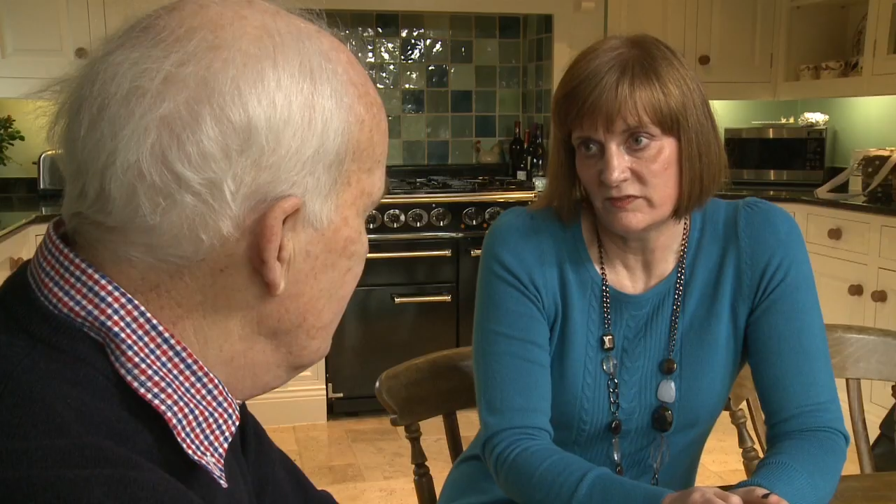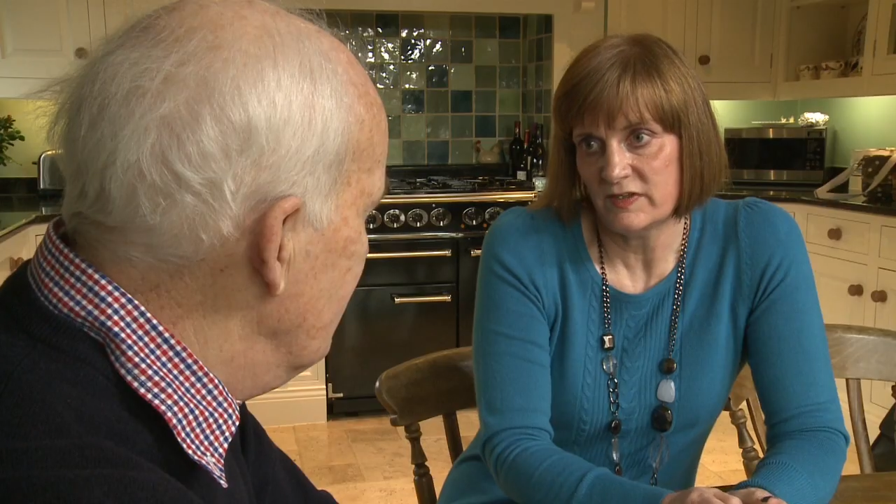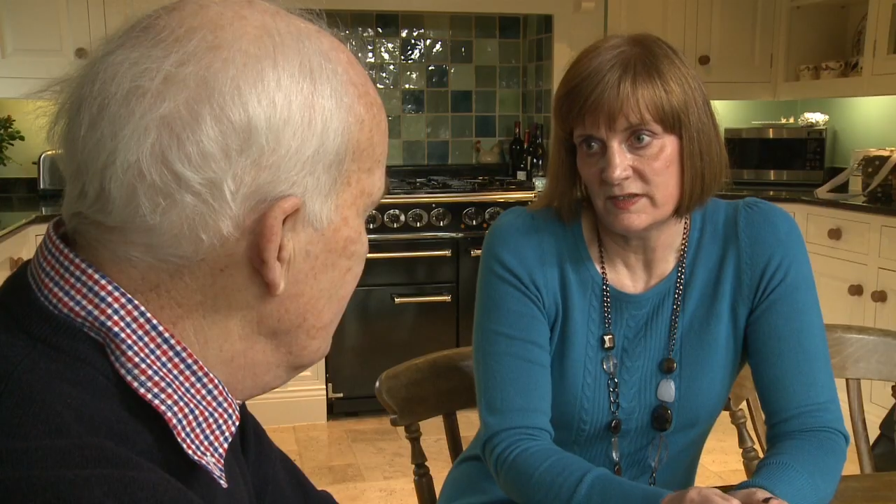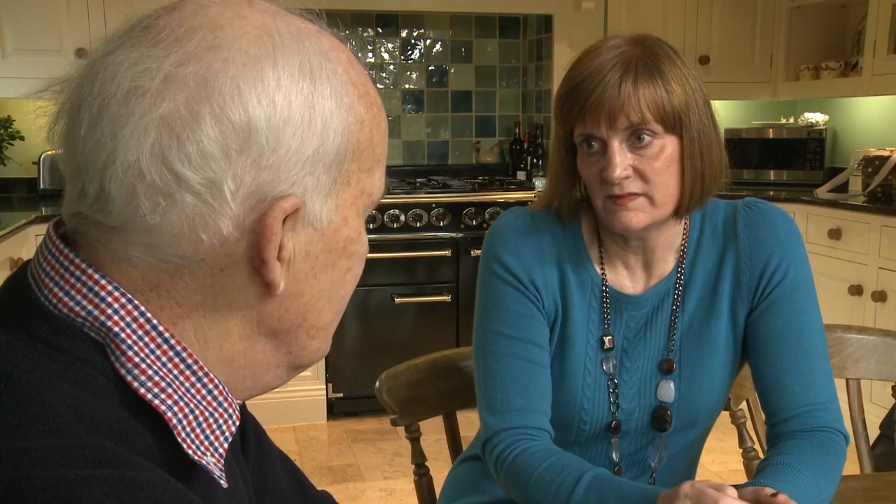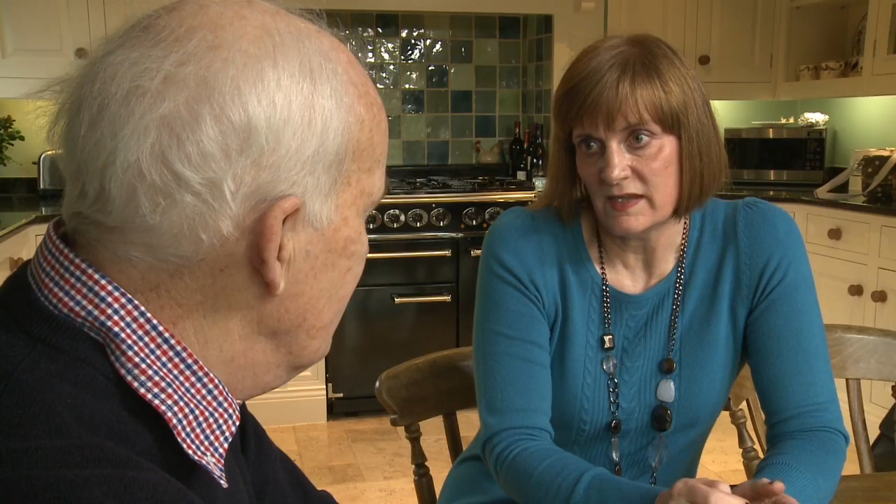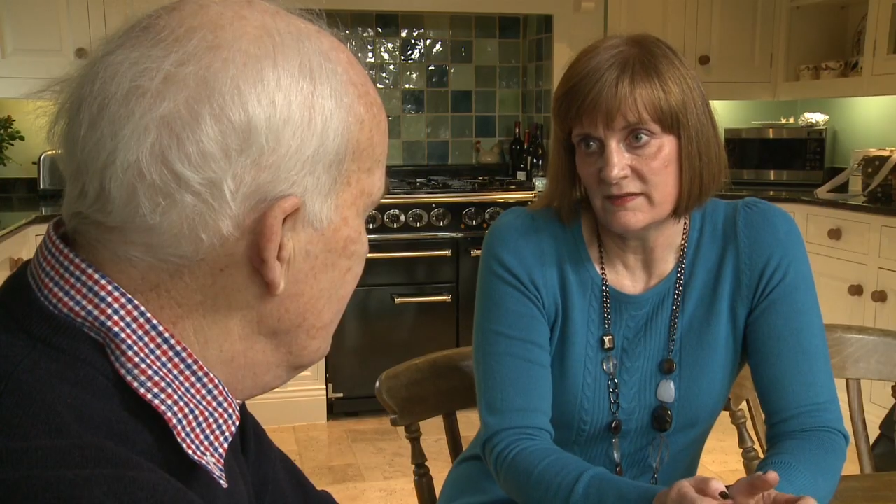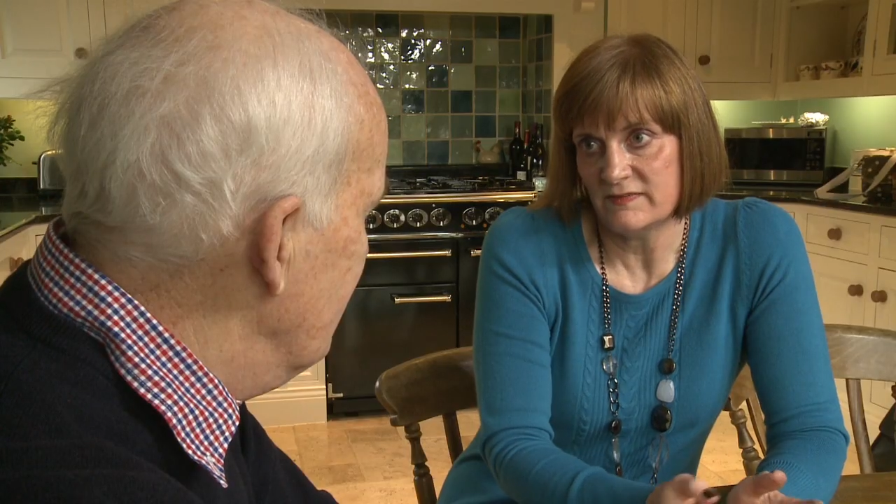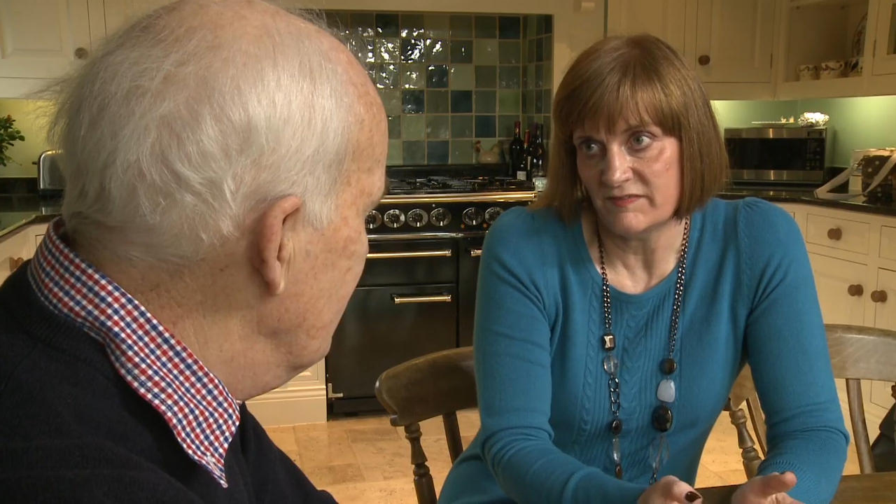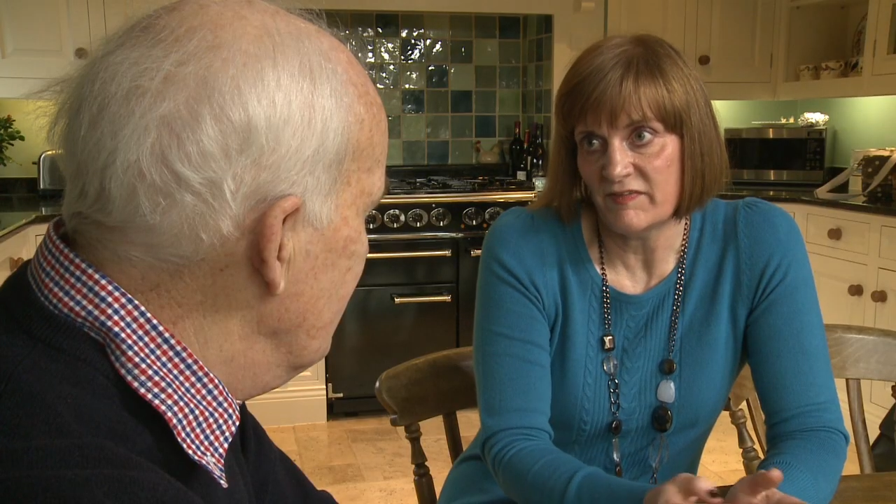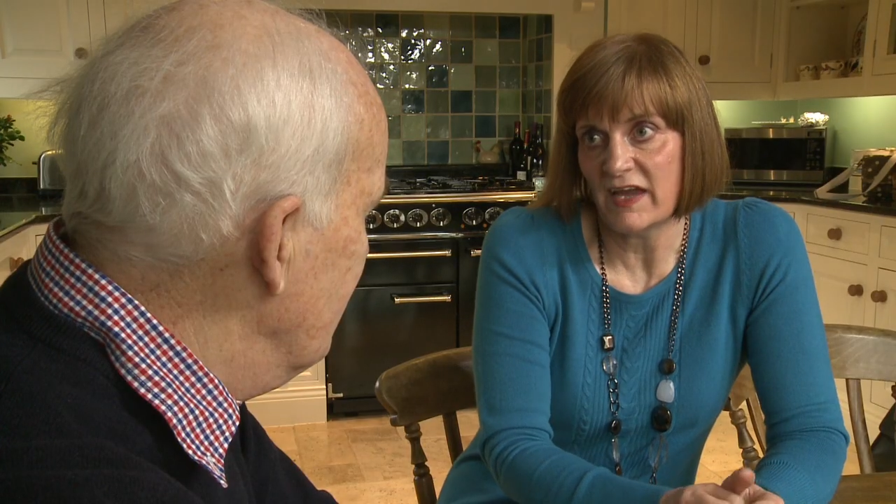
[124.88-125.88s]
And it's a
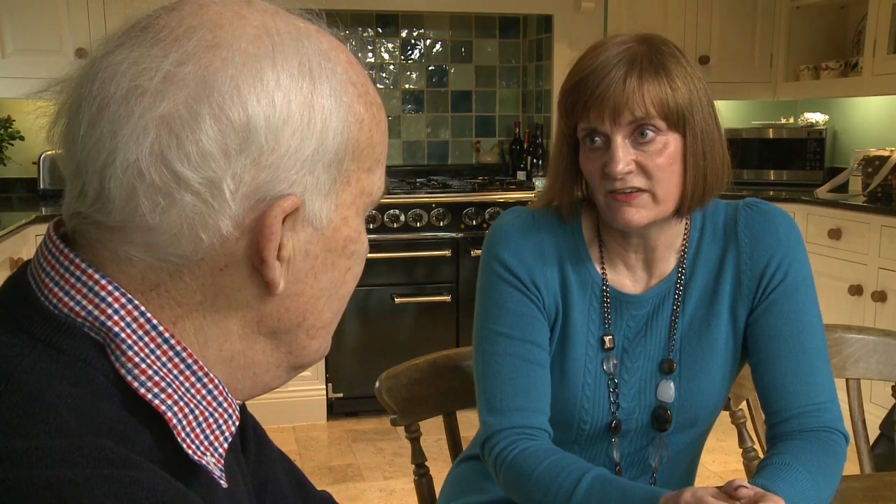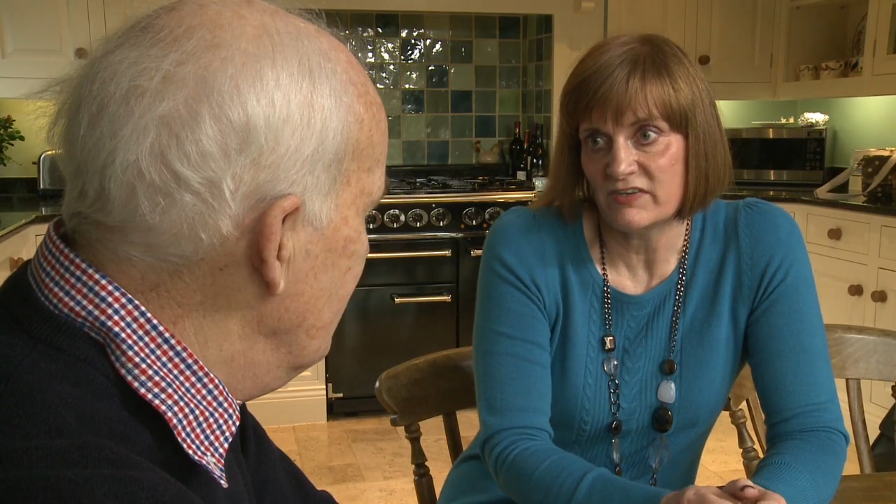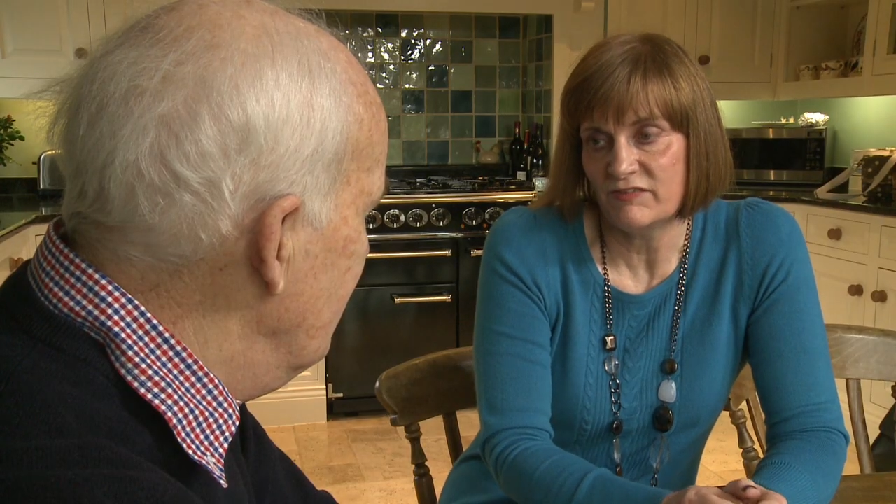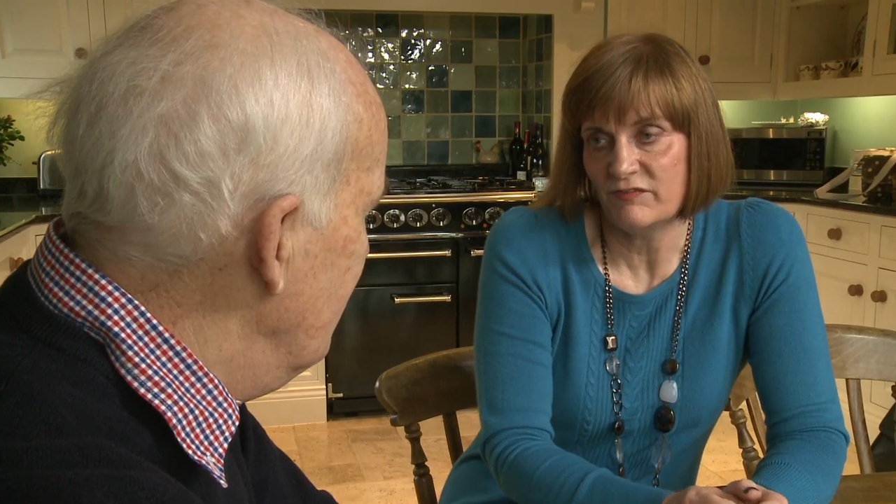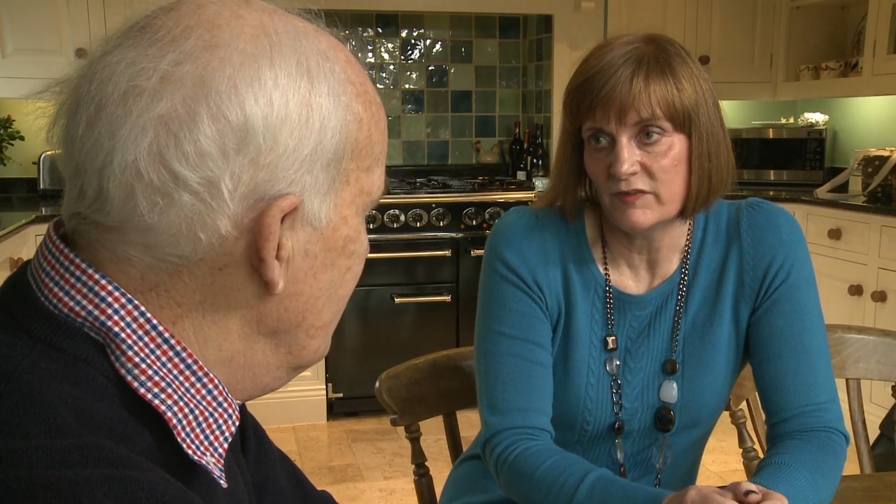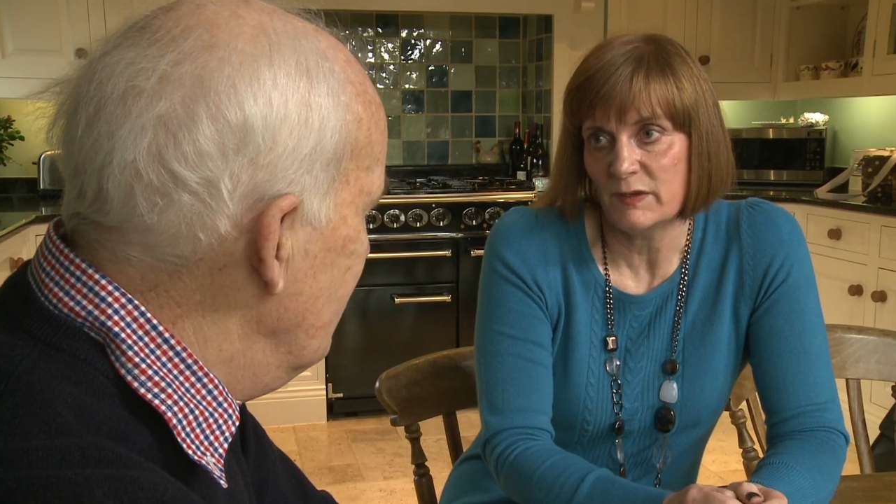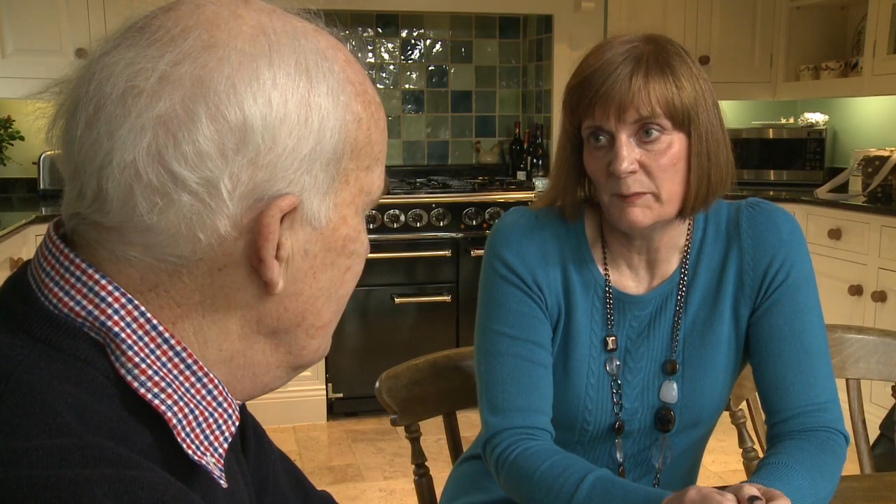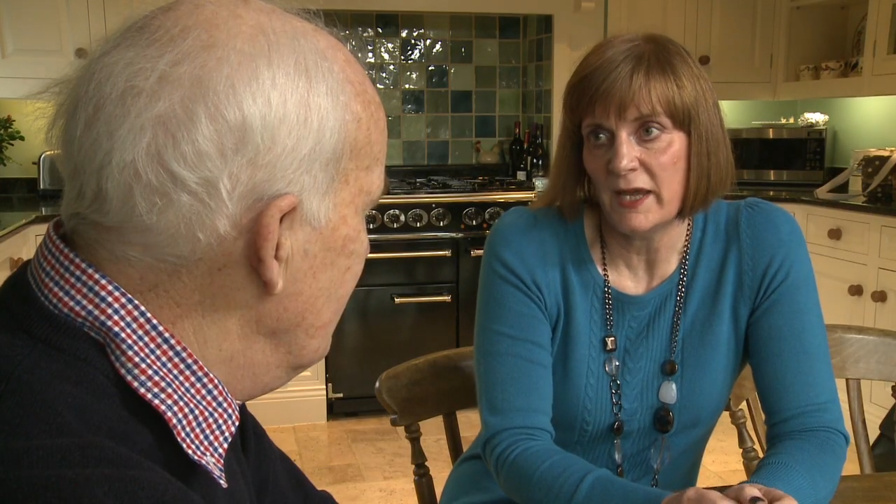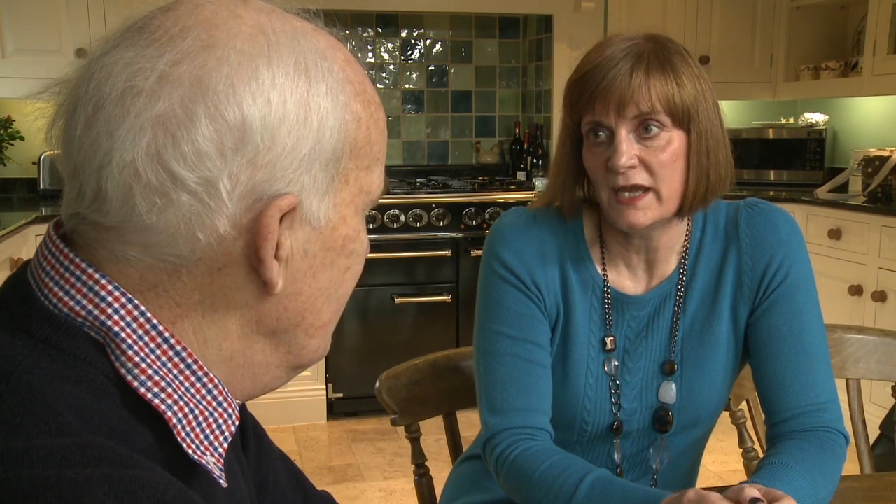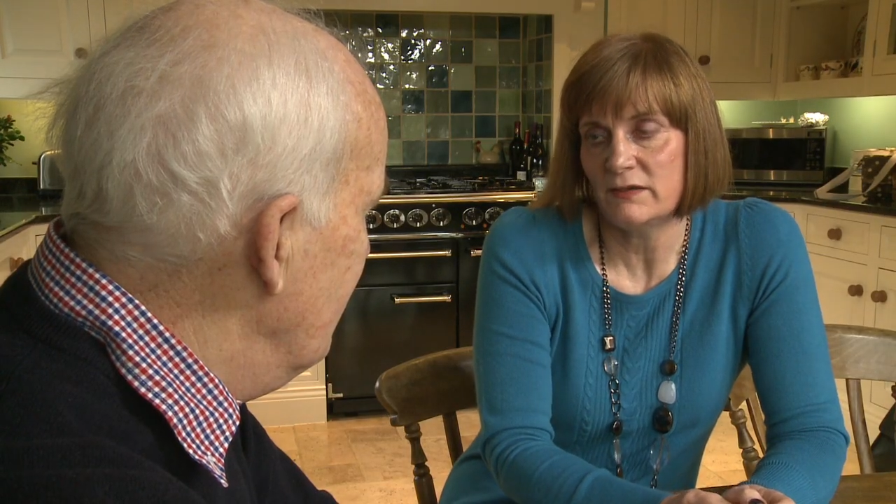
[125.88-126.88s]
very valuable service
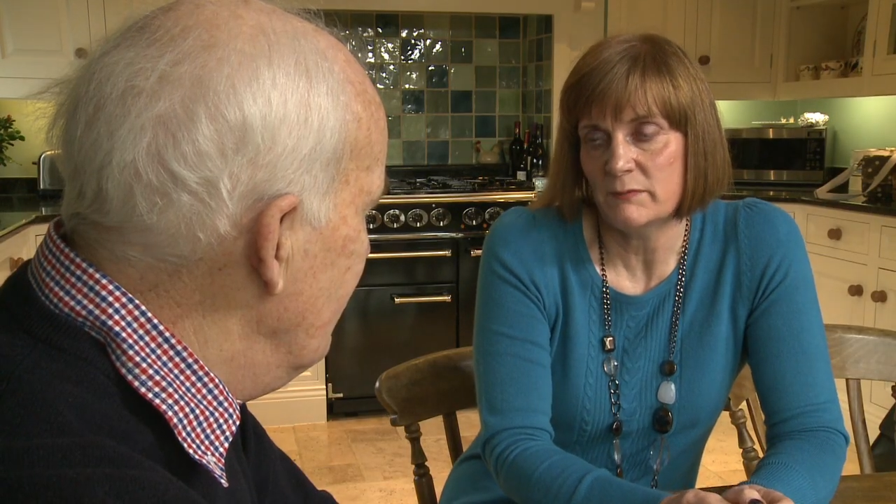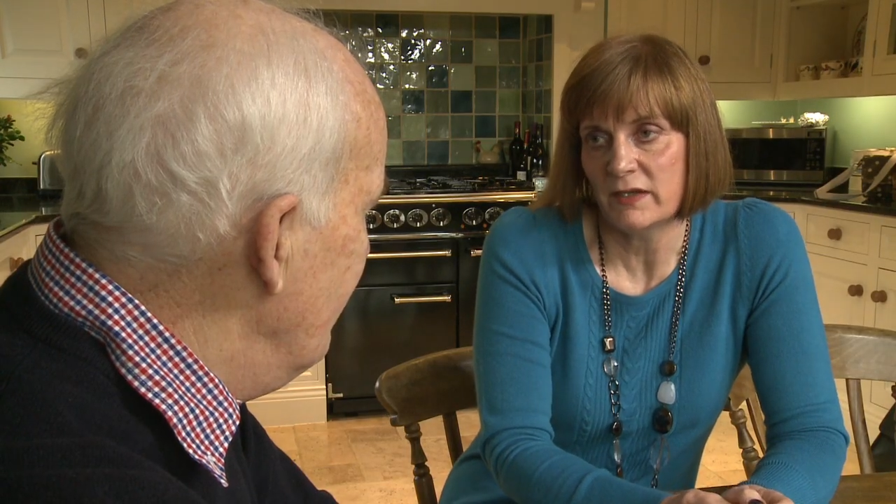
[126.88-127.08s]
they